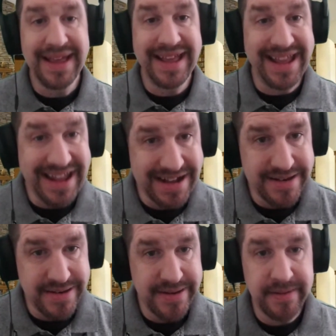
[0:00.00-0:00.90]

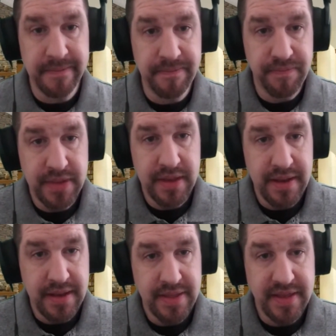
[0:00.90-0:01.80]
And
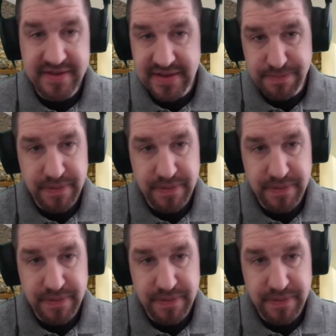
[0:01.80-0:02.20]
this is,